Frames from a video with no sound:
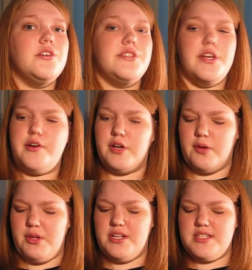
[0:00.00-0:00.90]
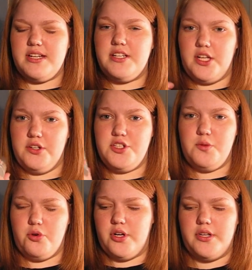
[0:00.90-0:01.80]
So it is like $1 or
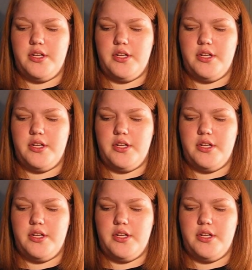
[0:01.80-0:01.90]
$2 more